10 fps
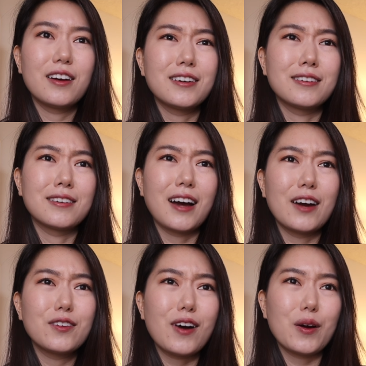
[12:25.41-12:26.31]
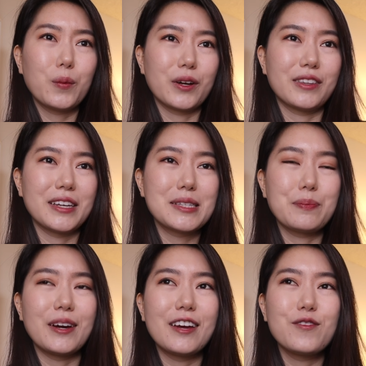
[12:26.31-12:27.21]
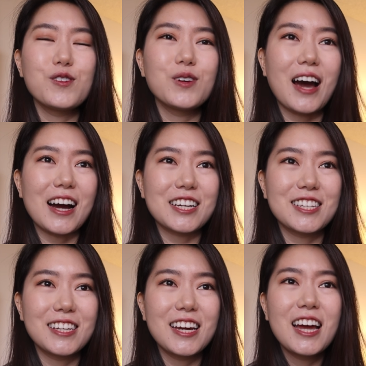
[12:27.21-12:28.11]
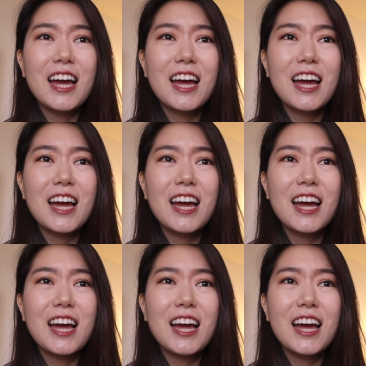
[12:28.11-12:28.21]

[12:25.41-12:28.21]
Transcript: I don't know how to word this, but if you actually